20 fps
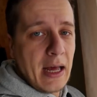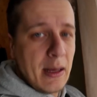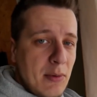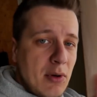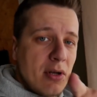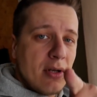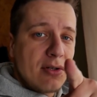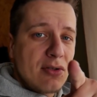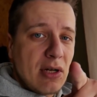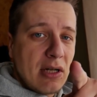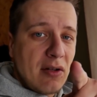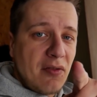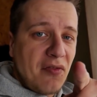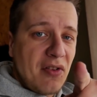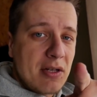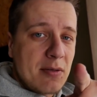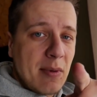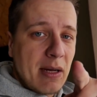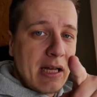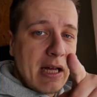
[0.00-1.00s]
I'm gonna try to
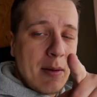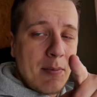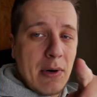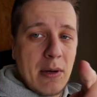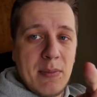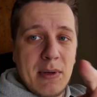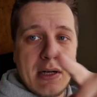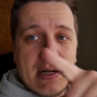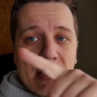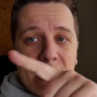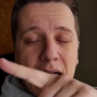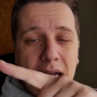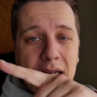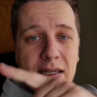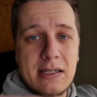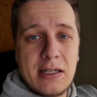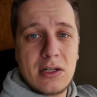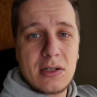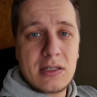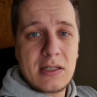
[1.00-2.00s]
fix my camera because
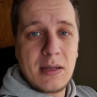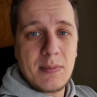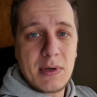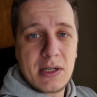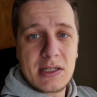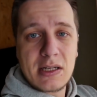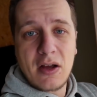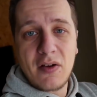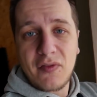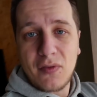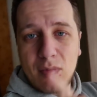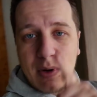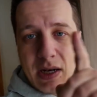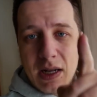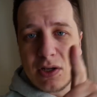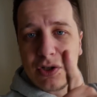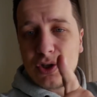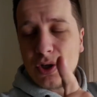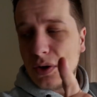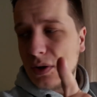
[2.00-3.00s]
I still see myself. Wait,
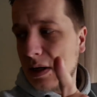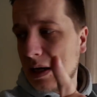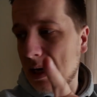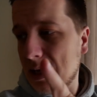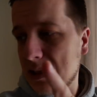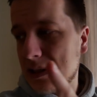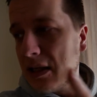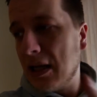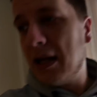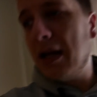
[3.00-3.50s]
I'll show you guys.